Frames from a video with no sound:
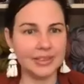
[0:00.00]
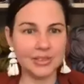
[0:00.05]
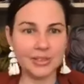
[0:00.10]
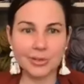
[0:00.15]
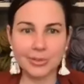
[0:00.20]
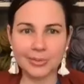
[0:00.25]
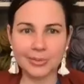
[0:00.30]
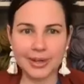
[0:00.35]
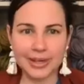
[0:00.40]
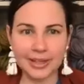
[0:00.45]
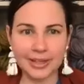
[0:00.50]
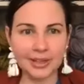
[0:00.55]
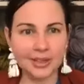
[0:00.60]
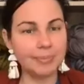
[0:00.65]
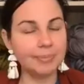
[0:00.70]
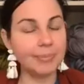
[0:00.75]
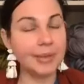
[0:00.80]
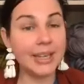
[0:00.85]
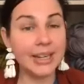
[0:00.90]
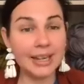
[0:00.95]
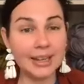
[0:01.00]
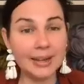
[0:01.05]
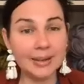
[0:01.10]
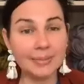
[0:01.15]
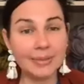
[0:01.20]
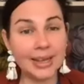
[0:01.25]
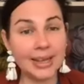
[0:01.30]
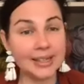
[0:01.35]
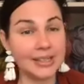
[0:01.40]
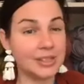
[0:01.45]
doing the medium
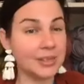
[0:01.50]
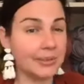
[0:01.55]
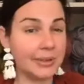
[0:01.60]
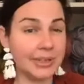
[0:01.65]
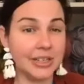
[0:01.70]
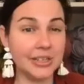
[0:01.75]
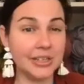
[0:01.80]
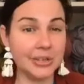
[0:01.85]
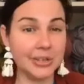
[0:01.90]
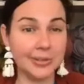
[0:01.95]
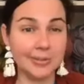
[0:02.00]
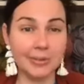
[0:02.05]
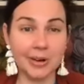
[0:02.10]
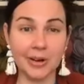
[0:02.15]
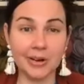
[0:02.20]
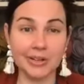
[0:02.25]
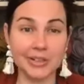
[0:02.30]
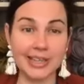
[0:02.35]
has 22 rows.